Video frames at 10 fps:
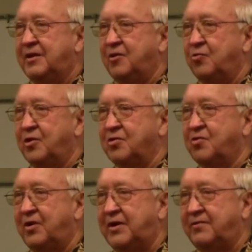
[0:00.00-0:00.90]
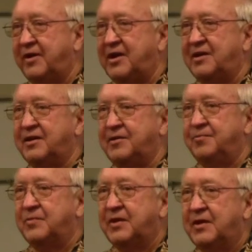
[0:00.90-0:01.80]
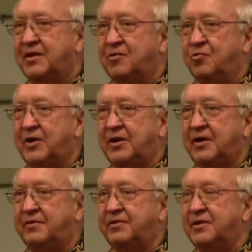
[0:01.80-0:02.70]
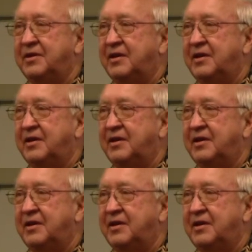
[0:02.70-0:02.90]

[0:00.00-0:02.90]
In the Rio Grande Valley, we have